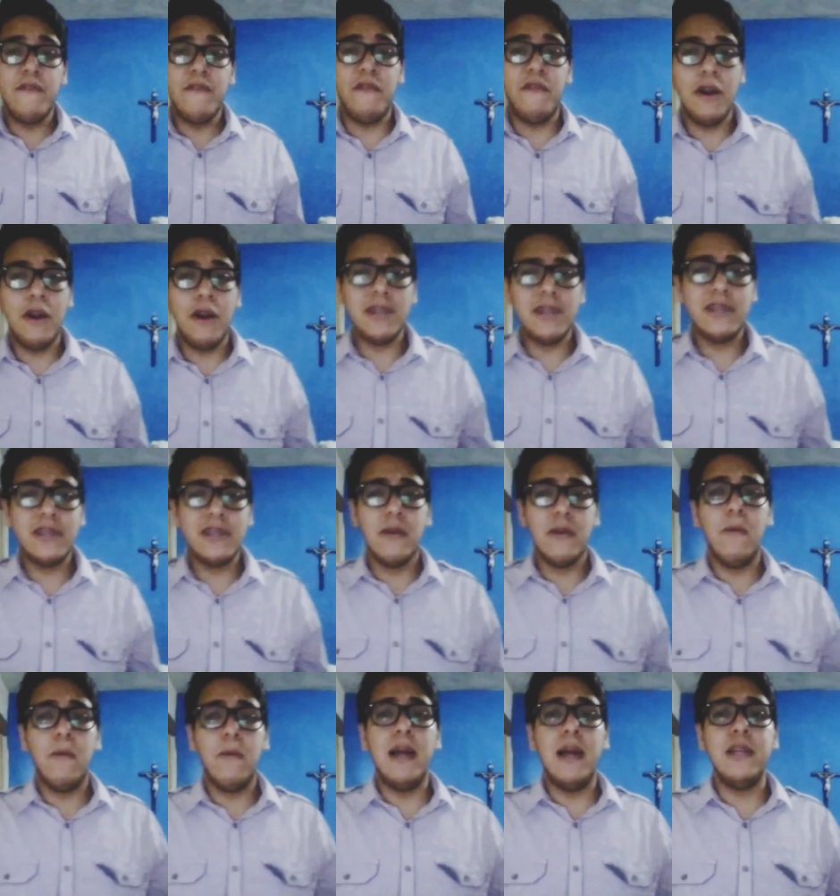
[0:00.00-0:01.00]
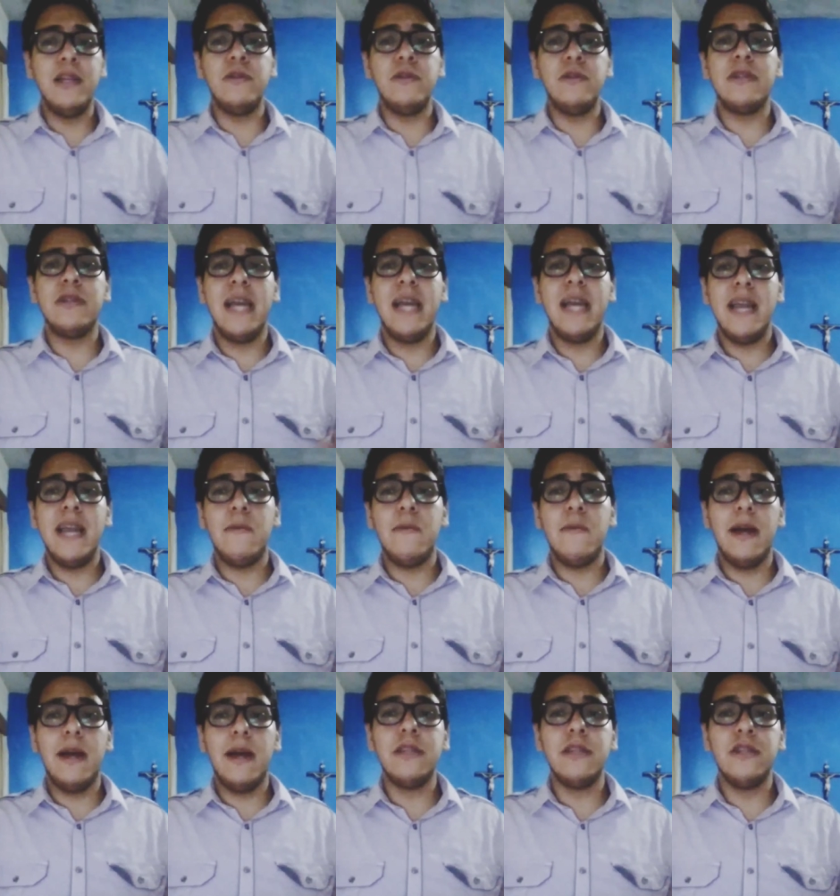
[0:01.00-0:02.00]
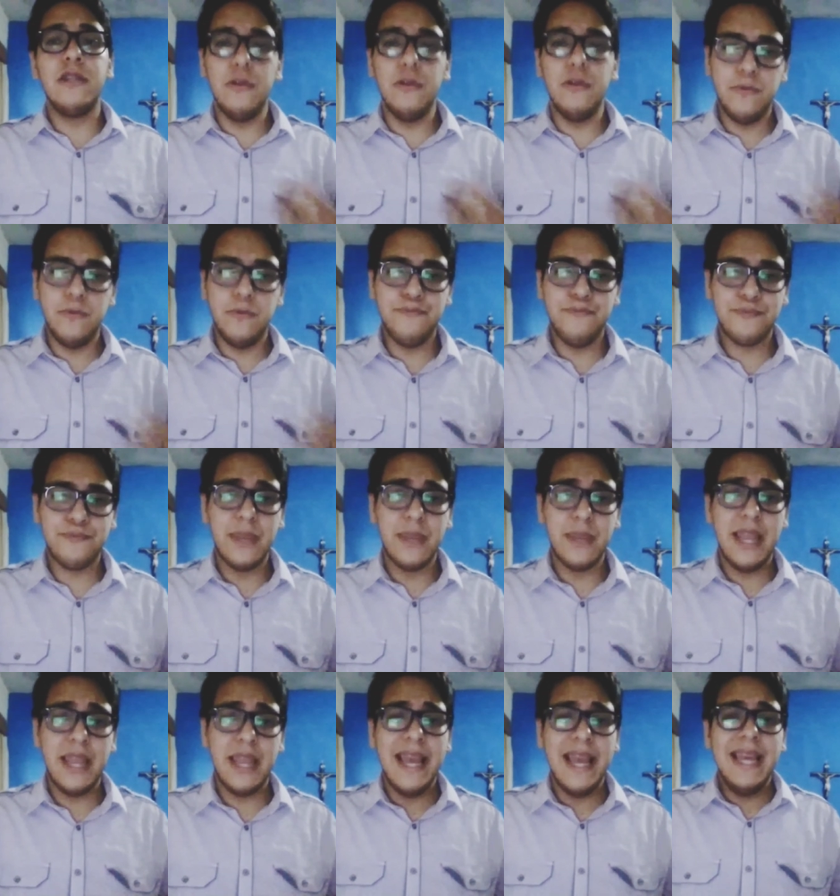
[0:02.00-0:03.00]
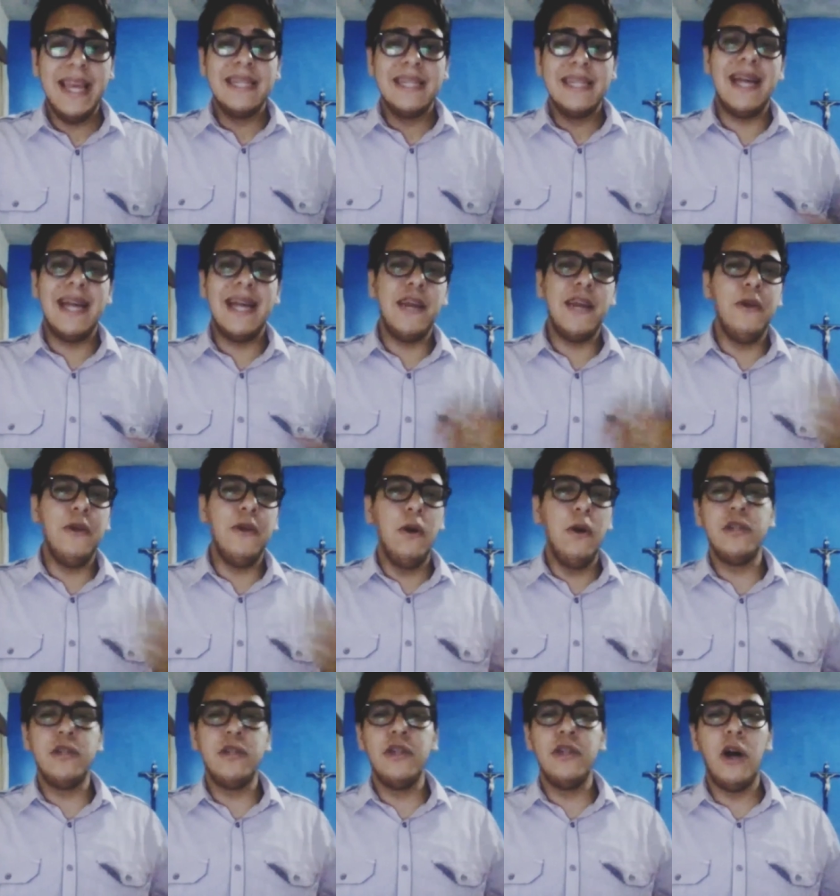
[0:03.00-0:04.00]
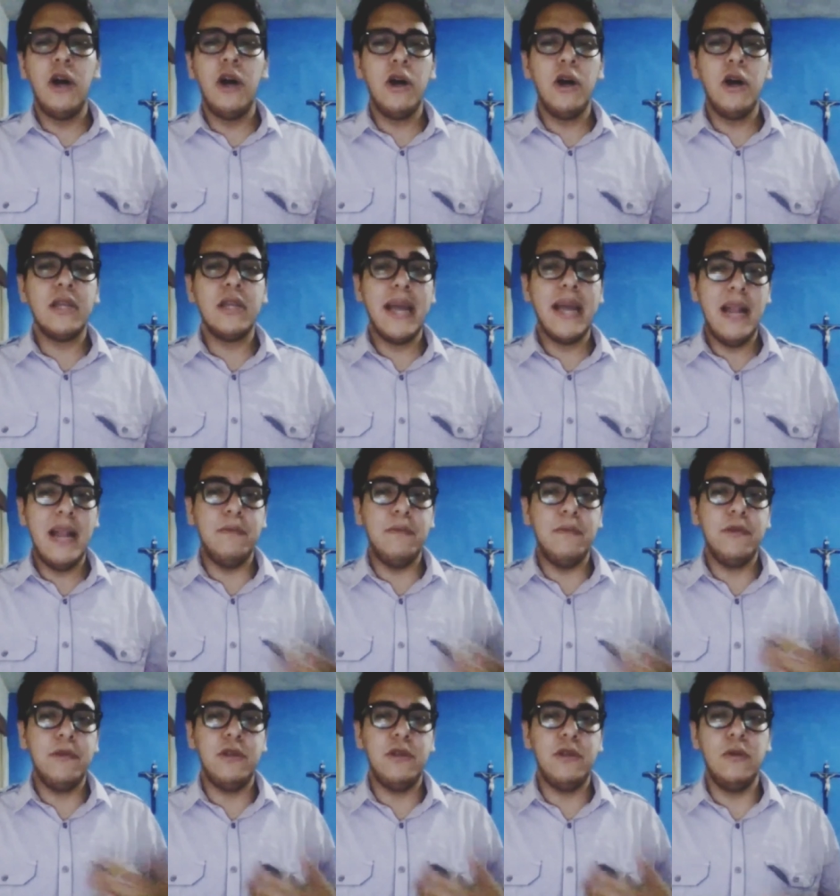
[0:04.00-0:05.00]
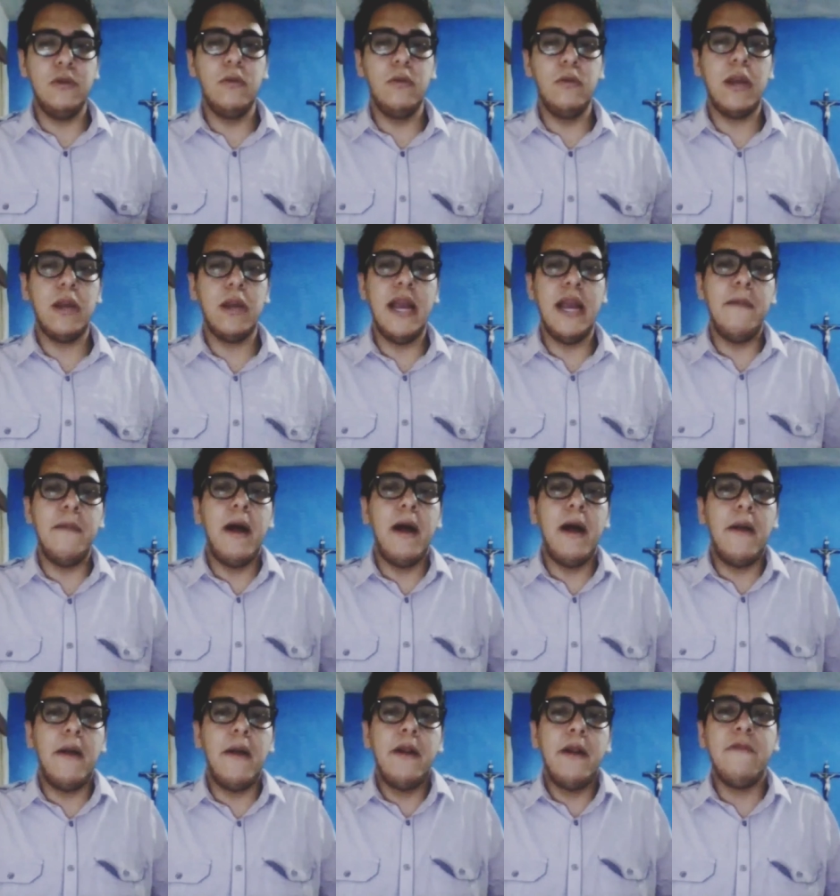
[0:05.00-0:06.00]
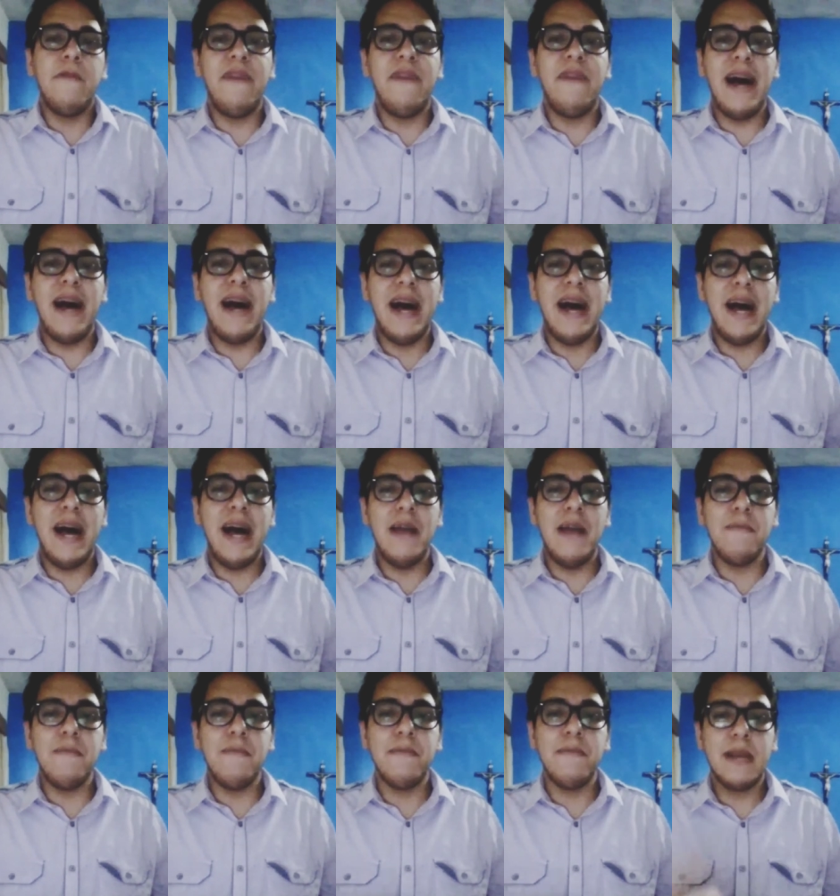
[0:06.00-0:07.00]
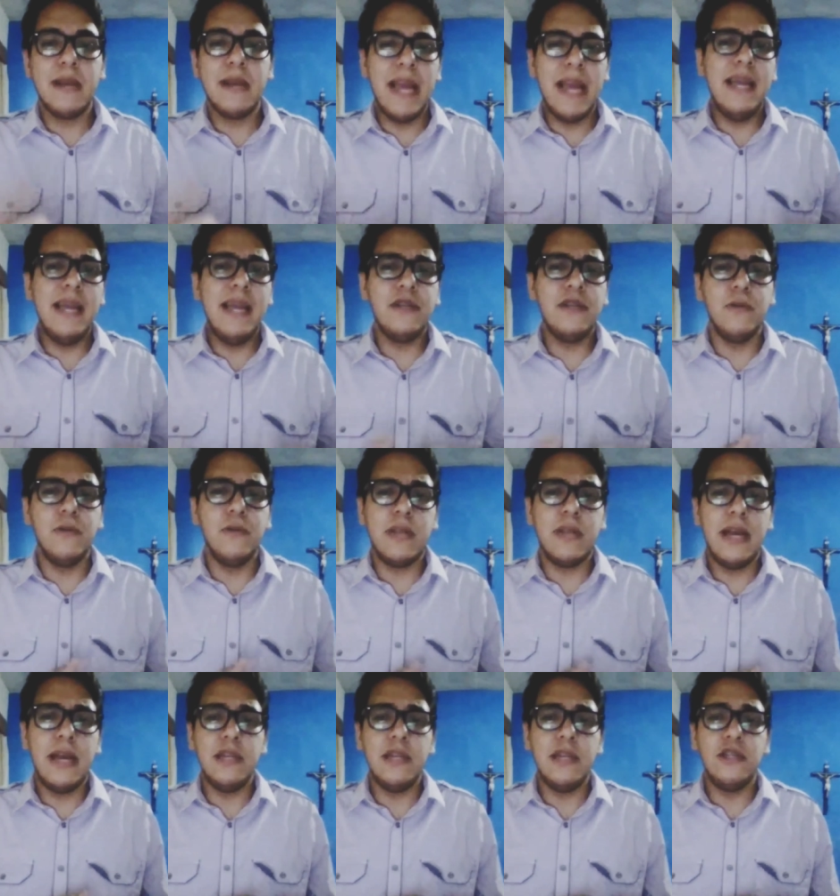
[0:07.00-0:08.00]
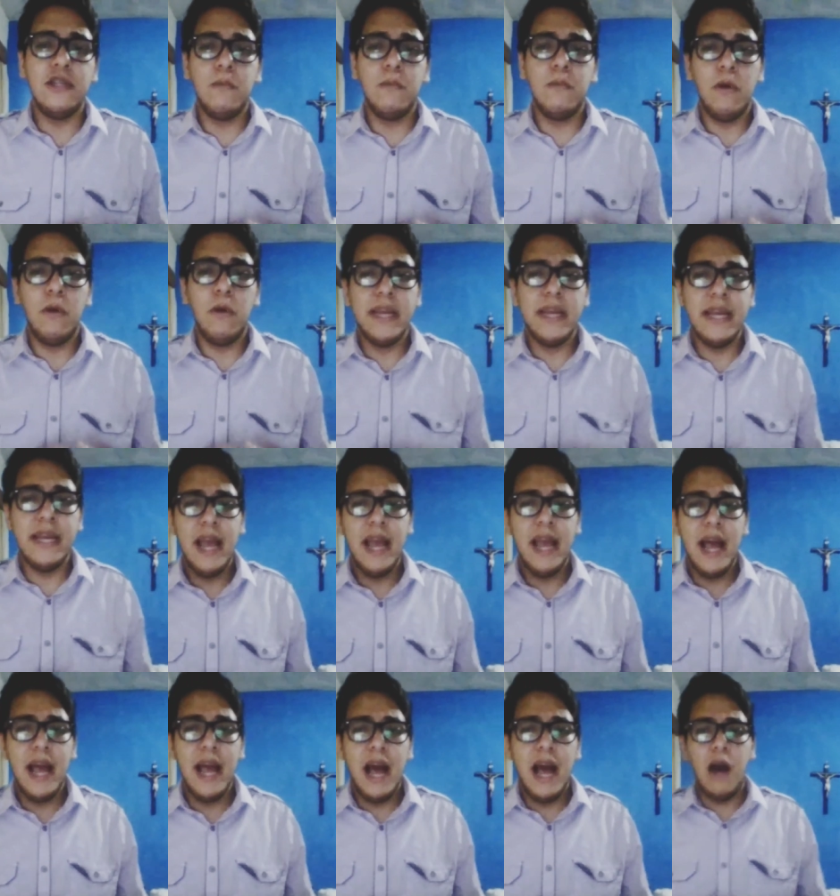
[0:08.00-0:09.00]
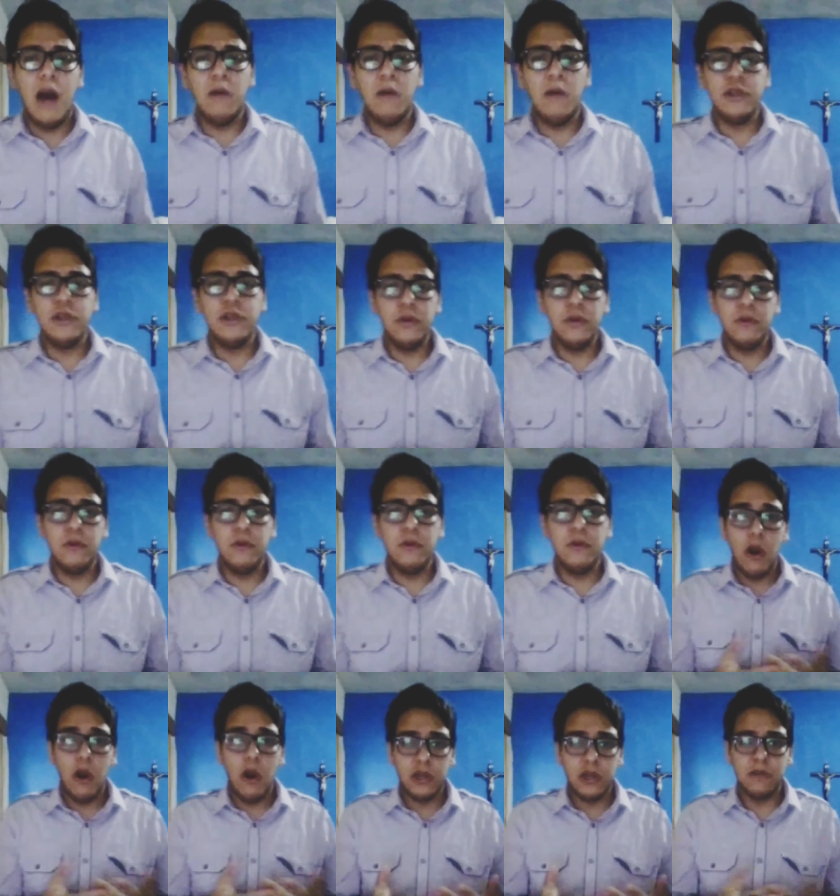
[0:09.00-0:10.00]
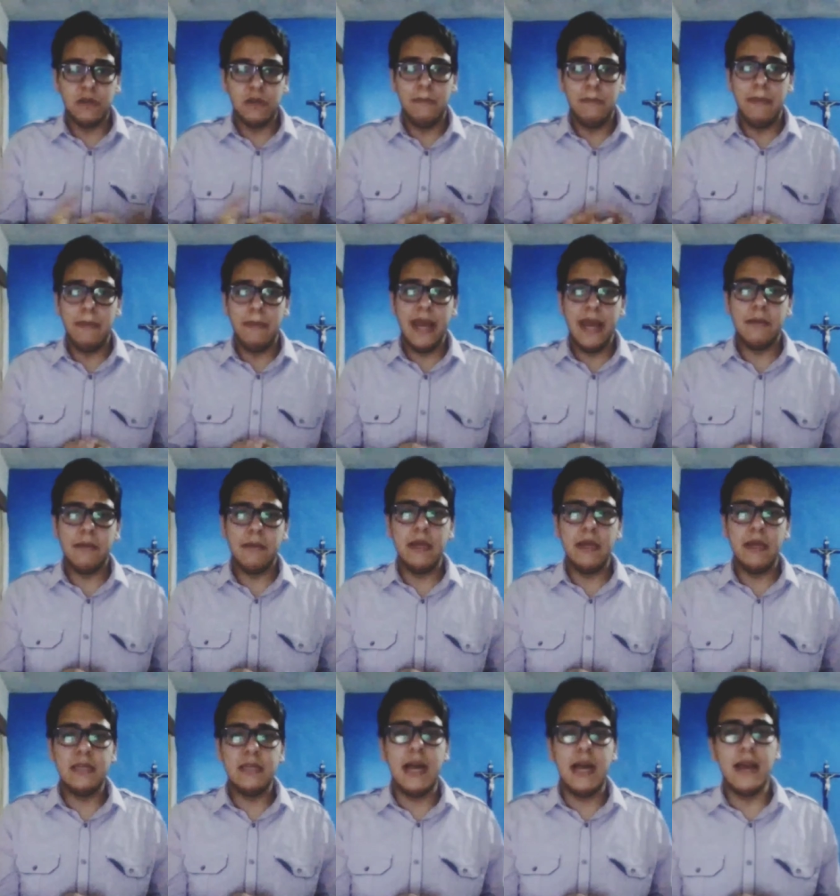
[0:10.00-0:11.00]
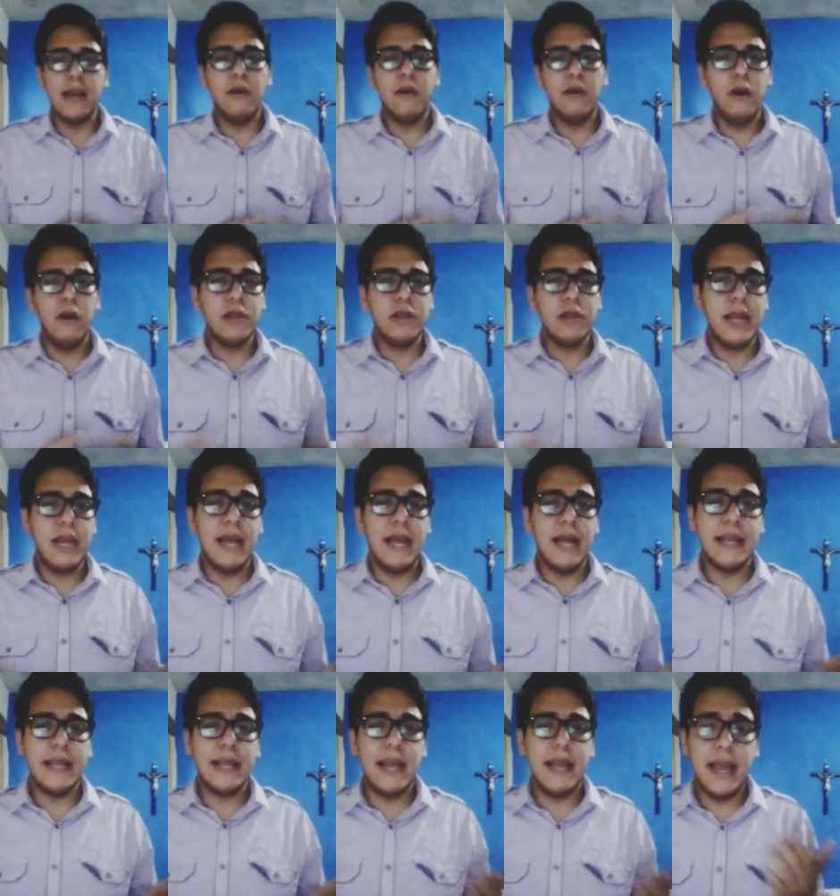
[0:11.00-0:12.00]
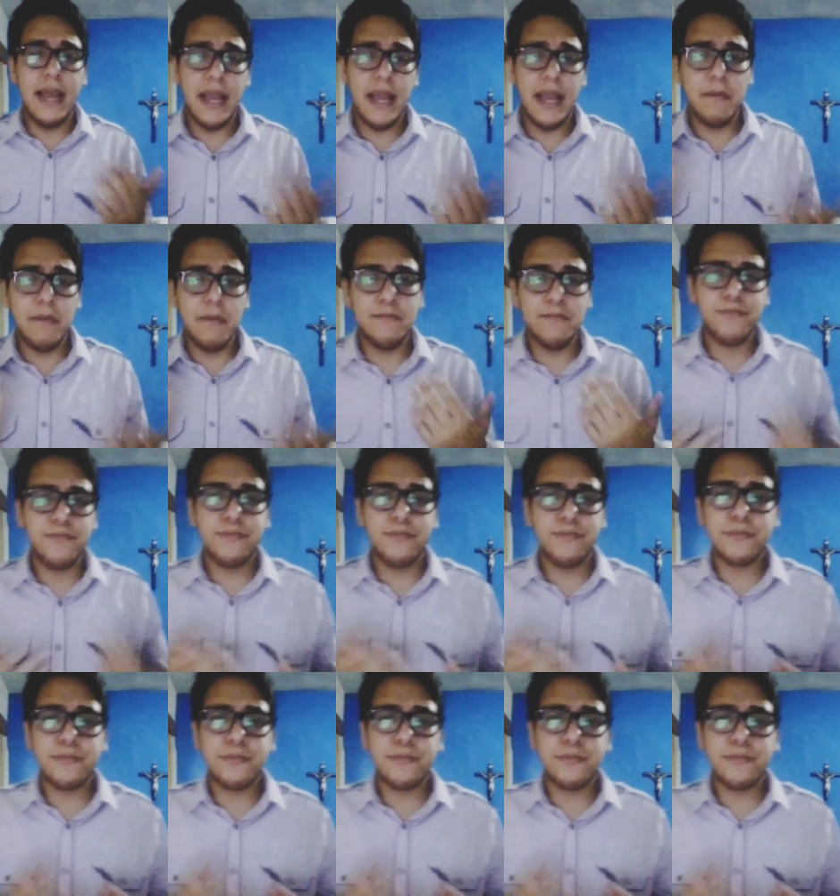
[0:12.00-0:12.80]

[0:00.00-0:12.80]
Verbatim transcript: reforms what you say, what you. Say does not help you help verify case to touch your body and your words. Make it I got attain